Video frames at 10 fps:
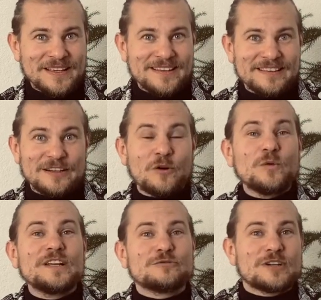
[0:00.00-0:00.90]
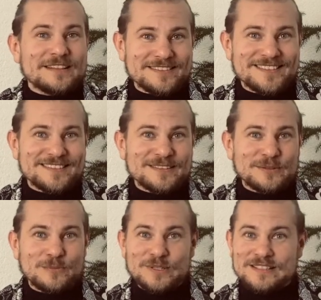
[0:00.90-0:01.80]
that only runs
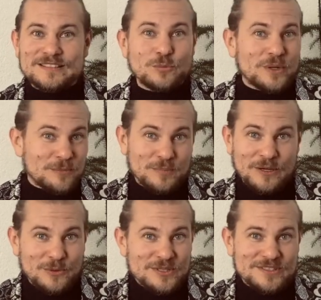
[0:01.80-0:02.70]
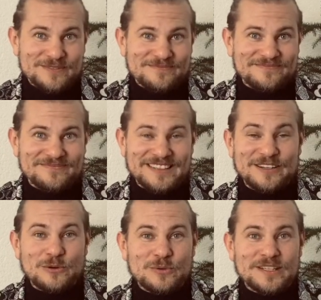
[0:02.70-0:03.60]
once the wind blows,
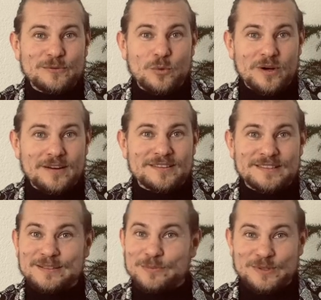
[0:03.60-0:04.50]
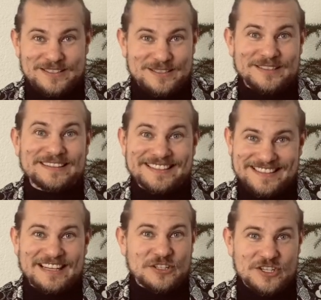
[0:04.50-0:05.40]
that only works once the
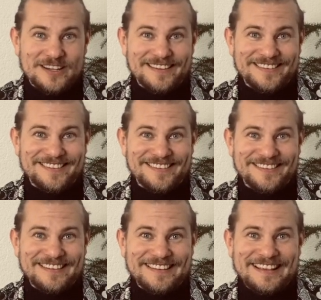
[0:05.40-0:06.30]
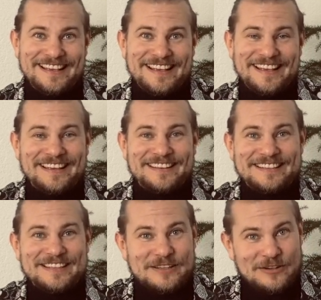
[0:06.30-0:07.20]
sun shines.
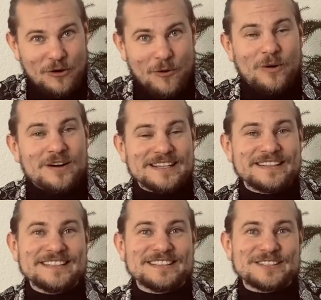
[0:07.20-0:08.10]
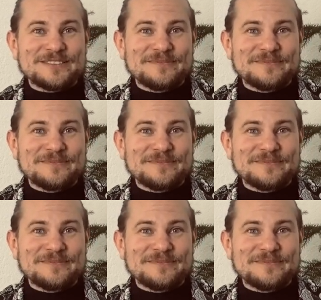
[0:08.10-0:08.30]
The core idea